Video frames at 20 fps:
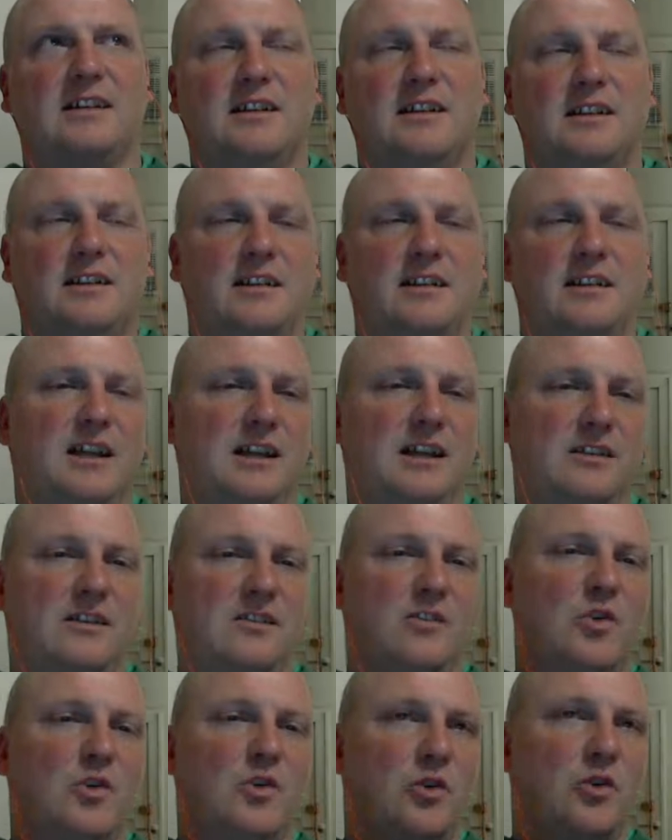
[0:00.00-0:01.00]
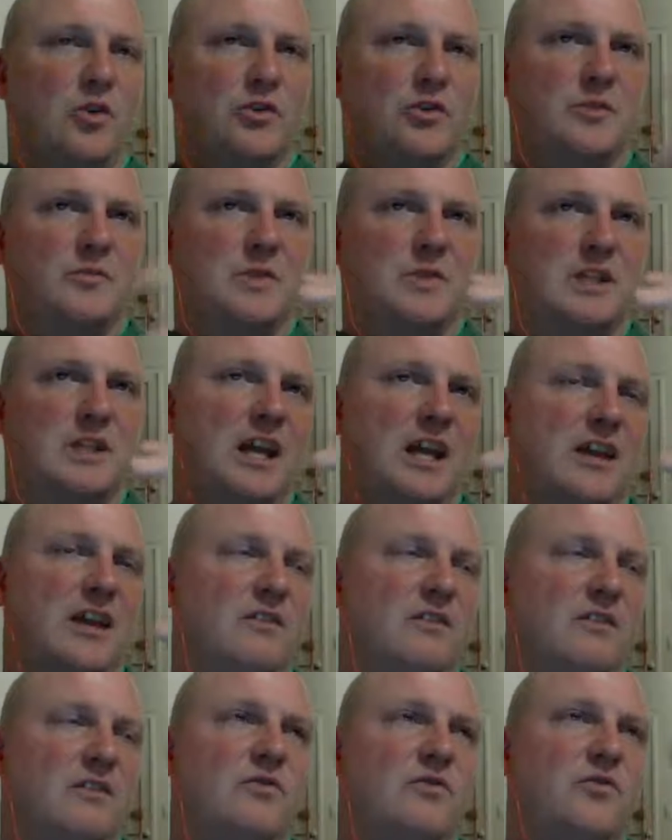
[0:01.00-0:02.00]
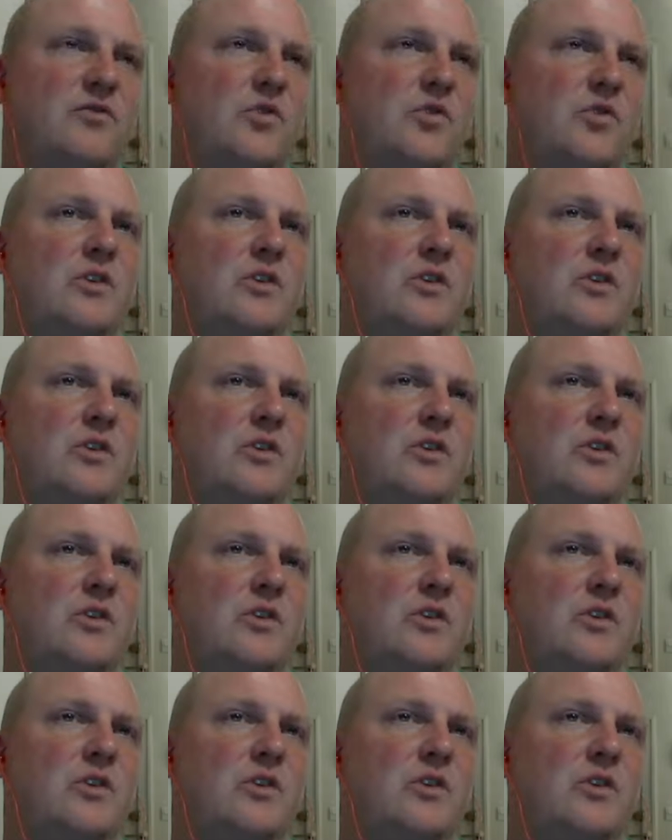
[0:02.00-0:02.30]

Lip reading: and calls them together for you.